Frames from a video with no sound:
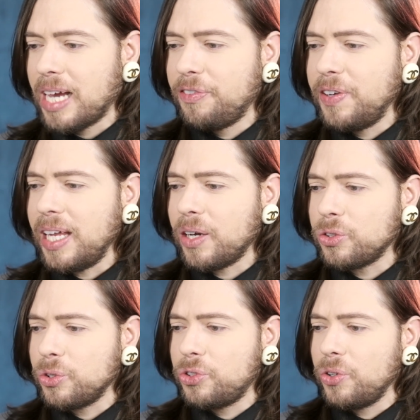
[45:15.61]
I feel like
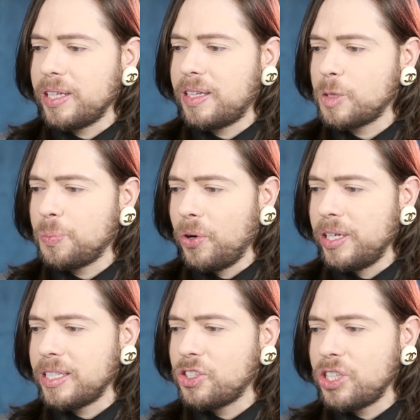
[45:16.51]
Haute Couture at this
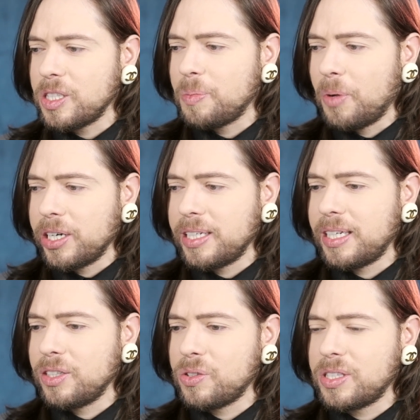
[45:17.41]
point is just
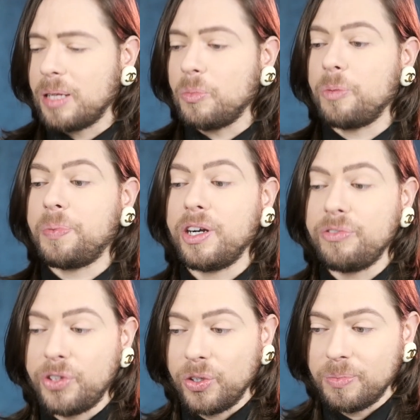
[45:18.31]
marketing to sell more
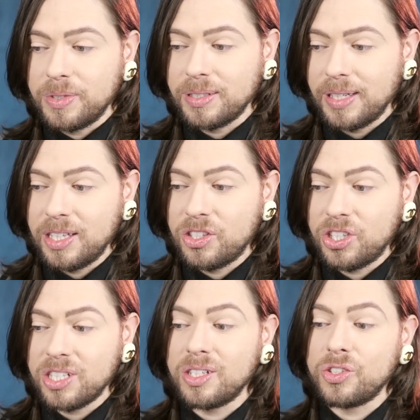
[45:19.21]
perfumes. It's
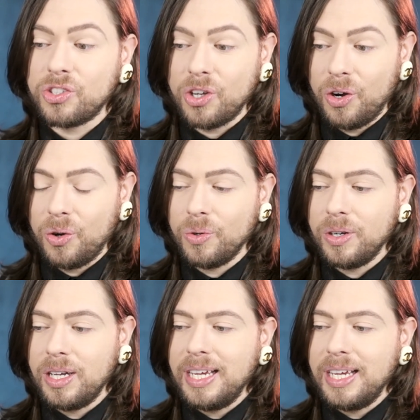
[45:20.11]
just a show.